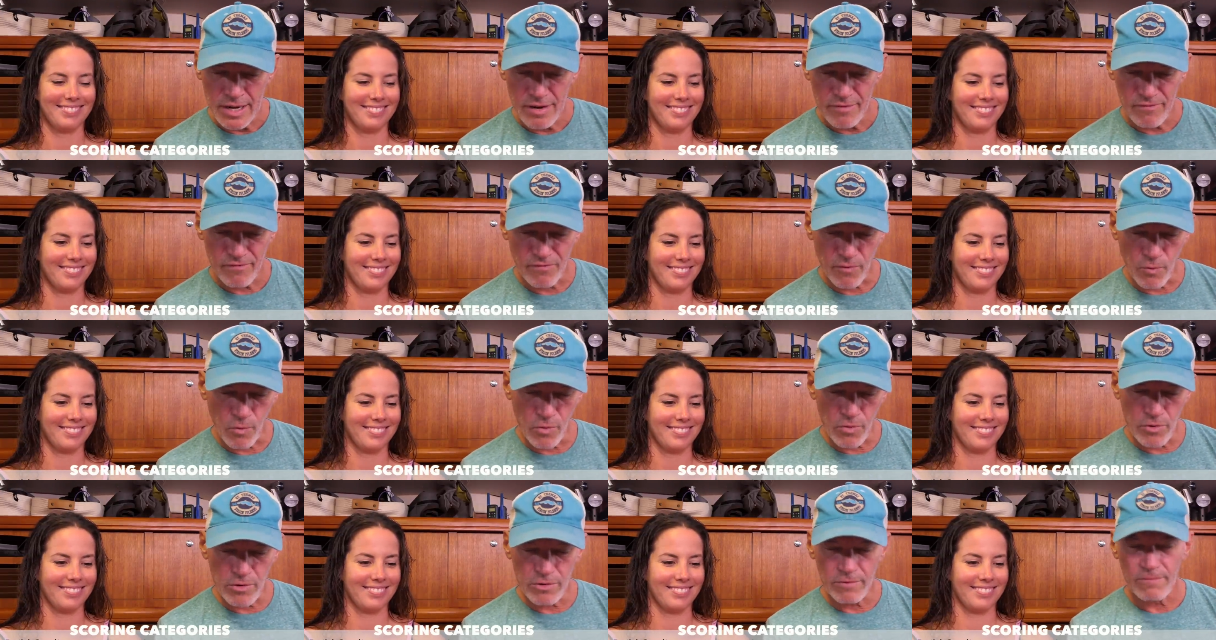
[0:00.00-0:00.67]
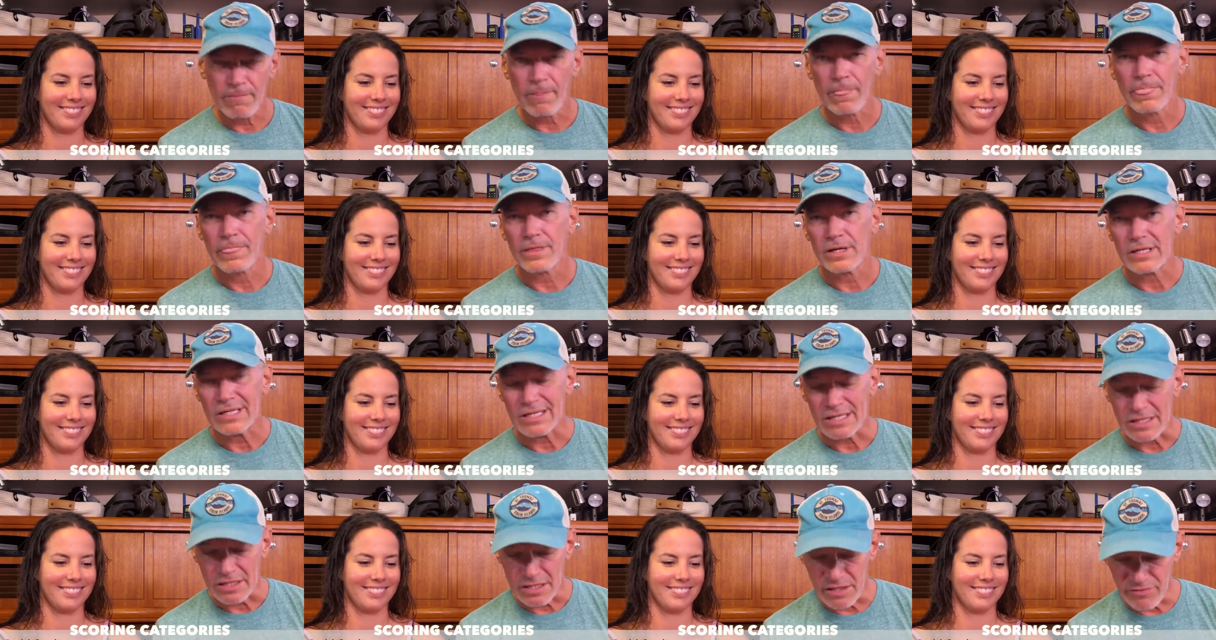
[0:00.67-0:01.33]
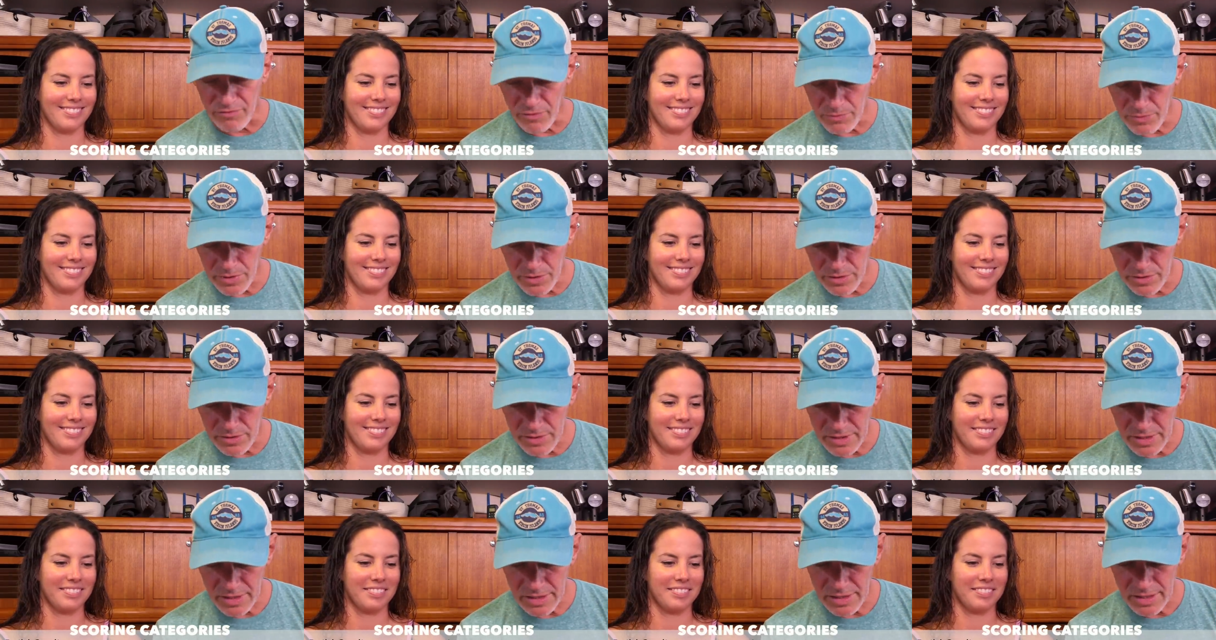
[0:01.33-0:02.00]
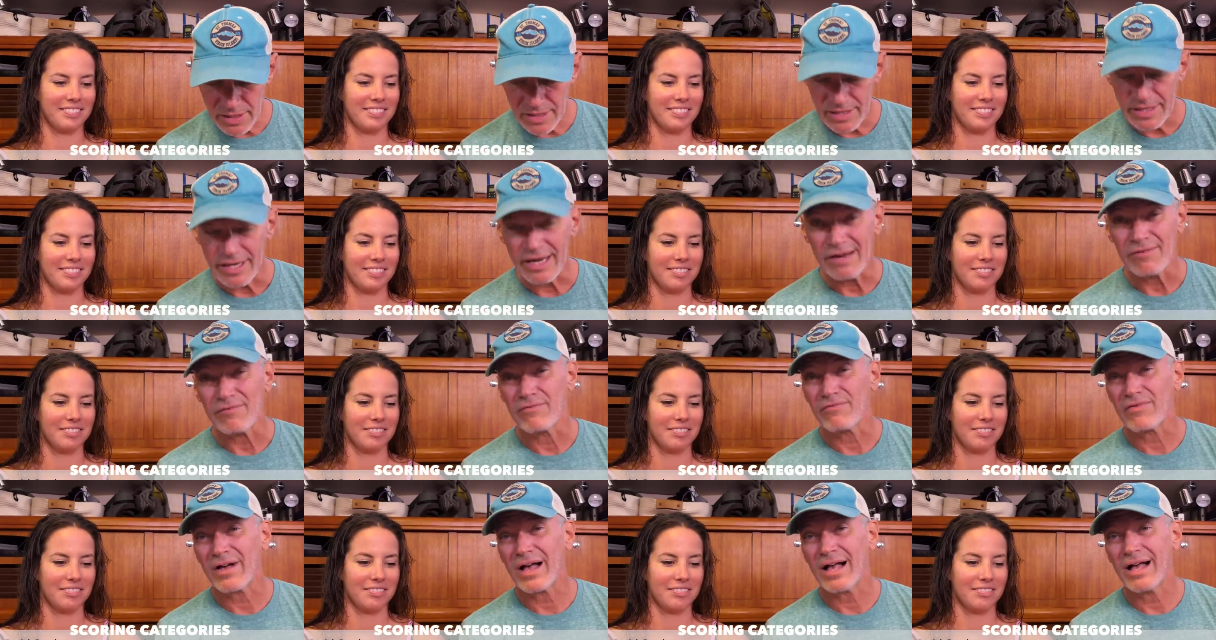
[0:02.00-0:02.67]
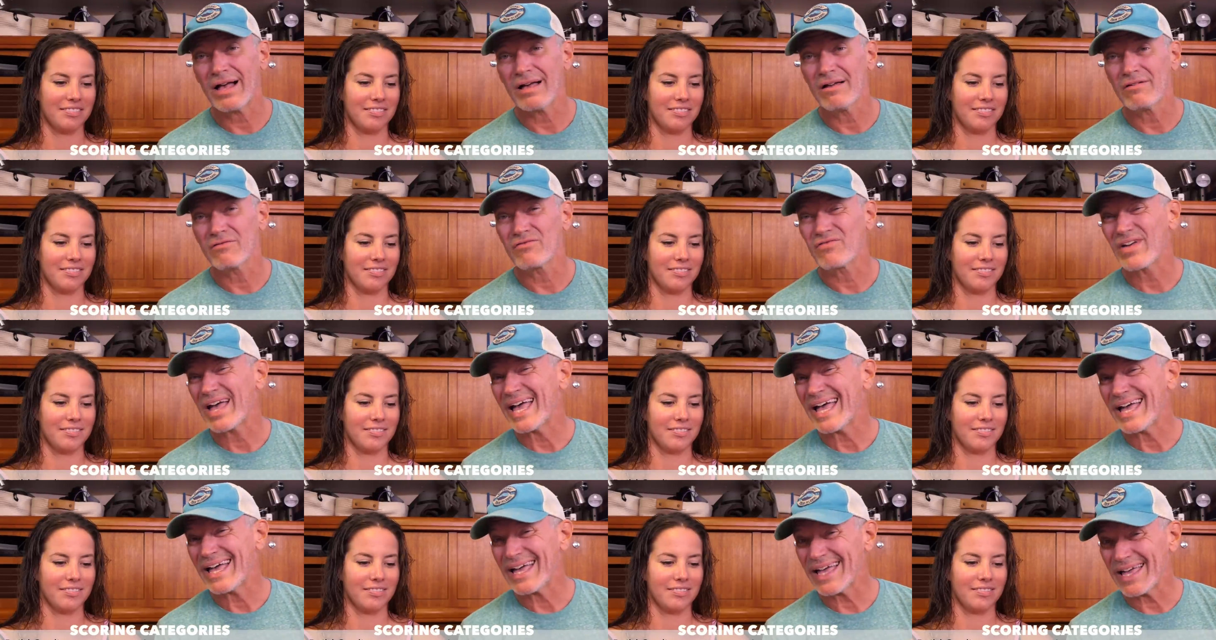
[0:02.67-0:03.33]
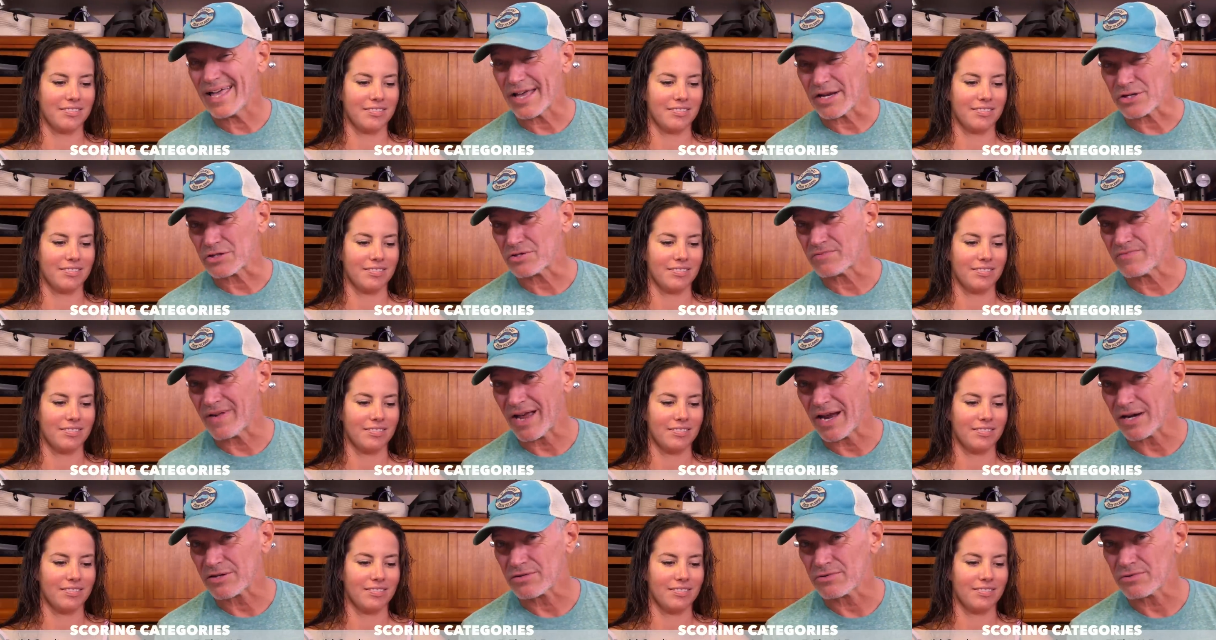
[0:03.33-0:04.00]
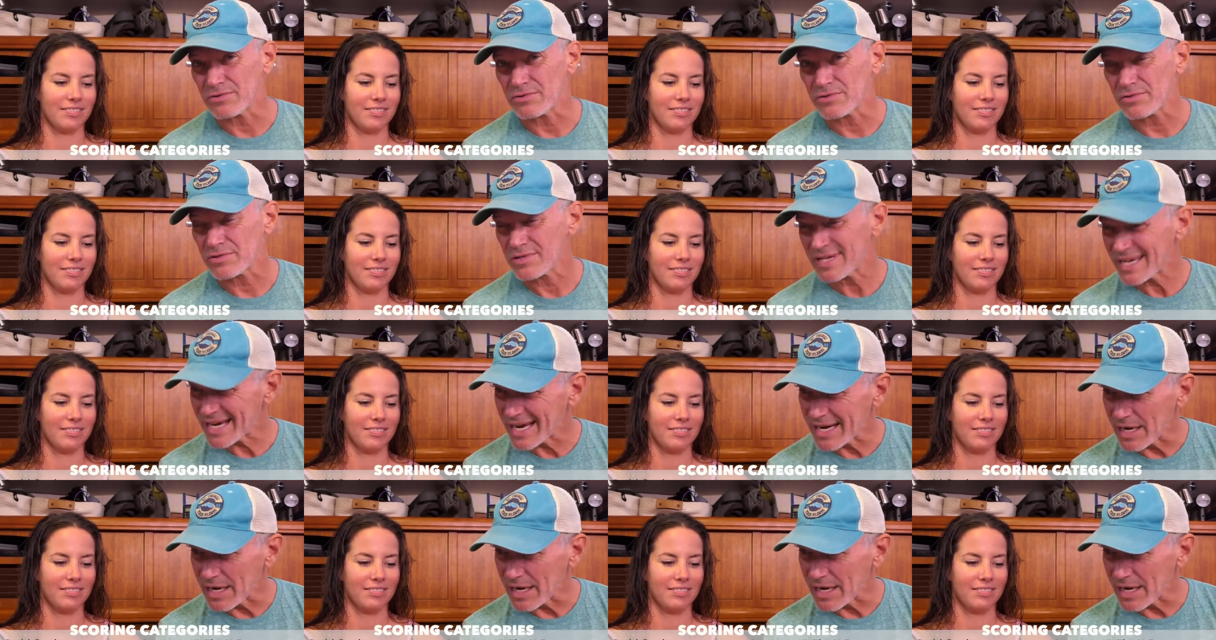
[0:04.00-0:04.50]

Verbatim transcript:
Speaker 1: Four, livability, and five, X factors.